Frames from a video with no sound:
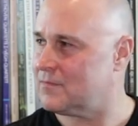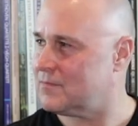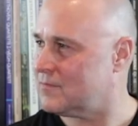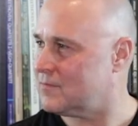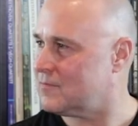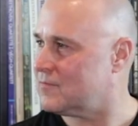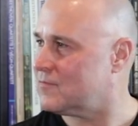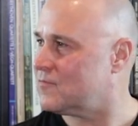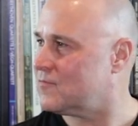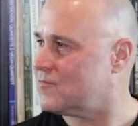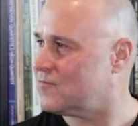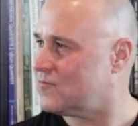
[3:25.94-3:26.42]

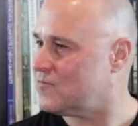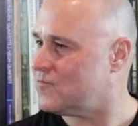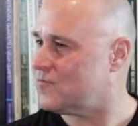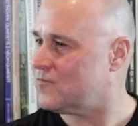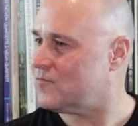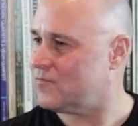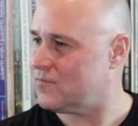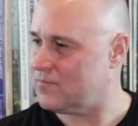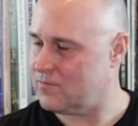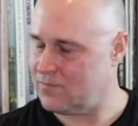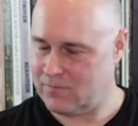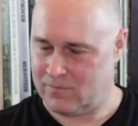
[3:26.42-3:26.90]

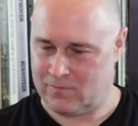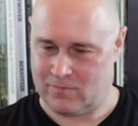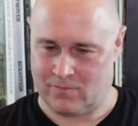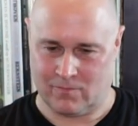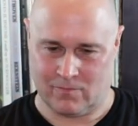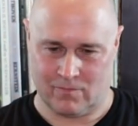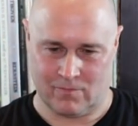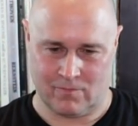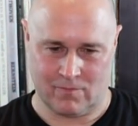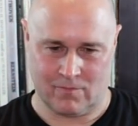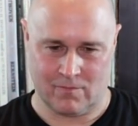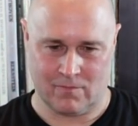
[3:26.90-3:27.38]

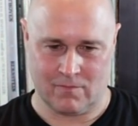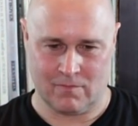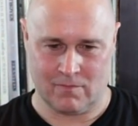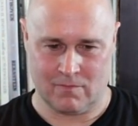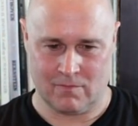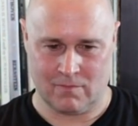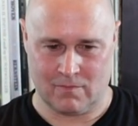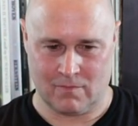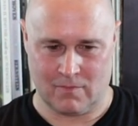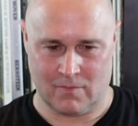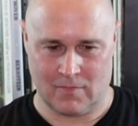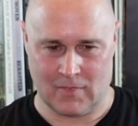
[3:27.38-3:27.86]

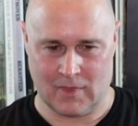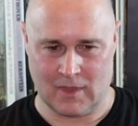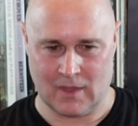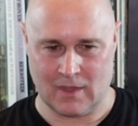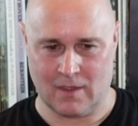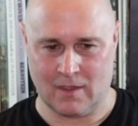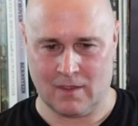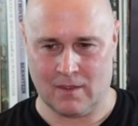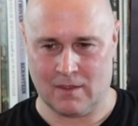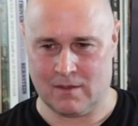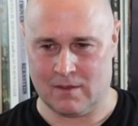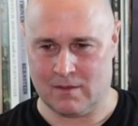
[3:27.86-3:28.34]

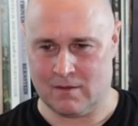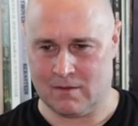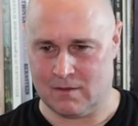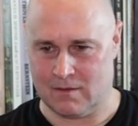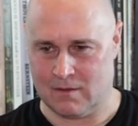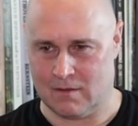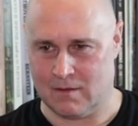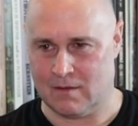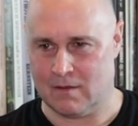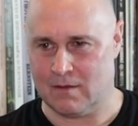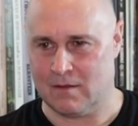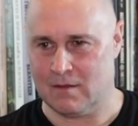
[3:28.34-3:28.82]

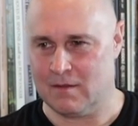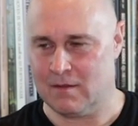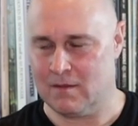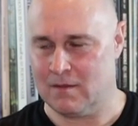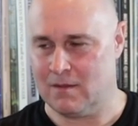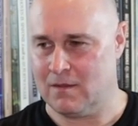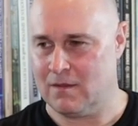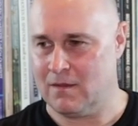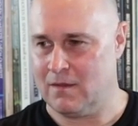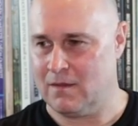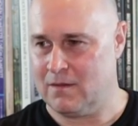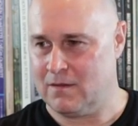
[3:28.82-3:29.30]

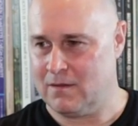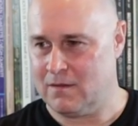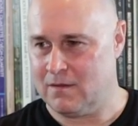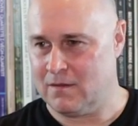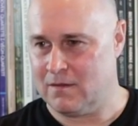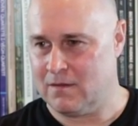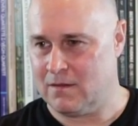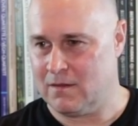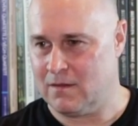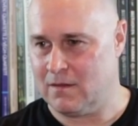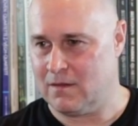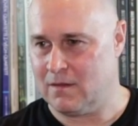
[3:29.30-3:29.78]

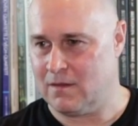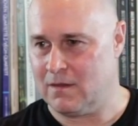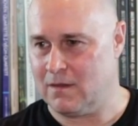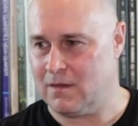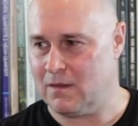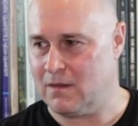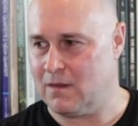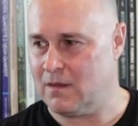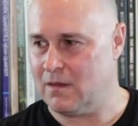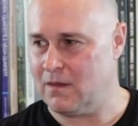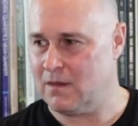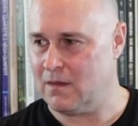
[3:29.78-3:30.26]

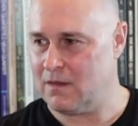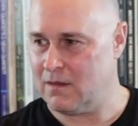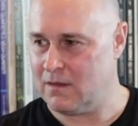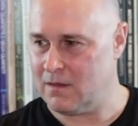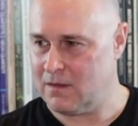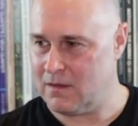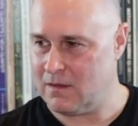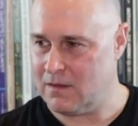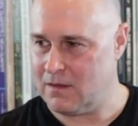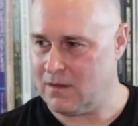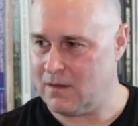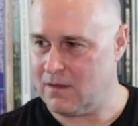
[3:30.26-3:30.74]

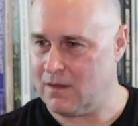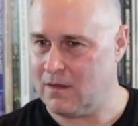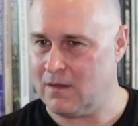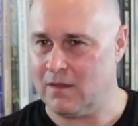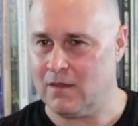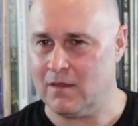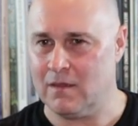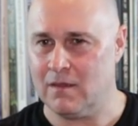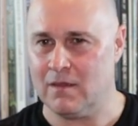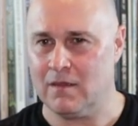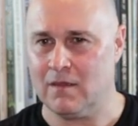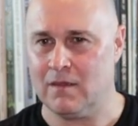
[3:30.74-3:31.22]

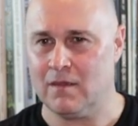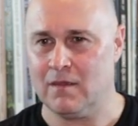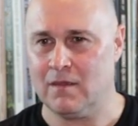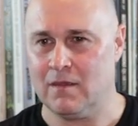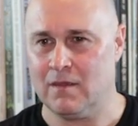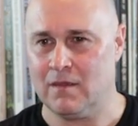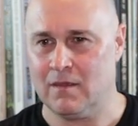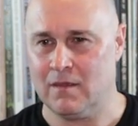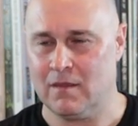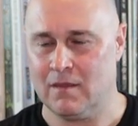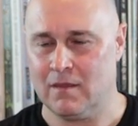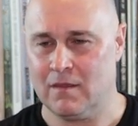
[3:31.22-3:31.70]

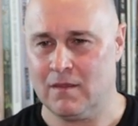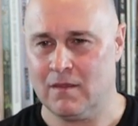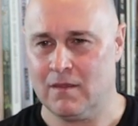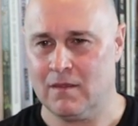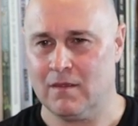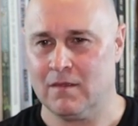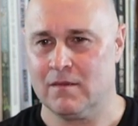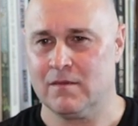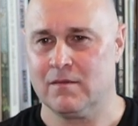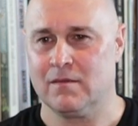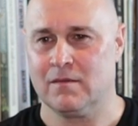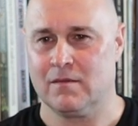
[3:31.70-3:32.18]

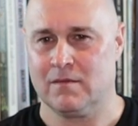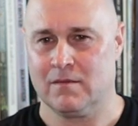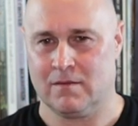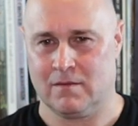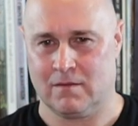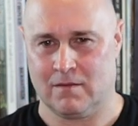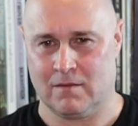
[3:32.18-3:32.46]
(not speaking)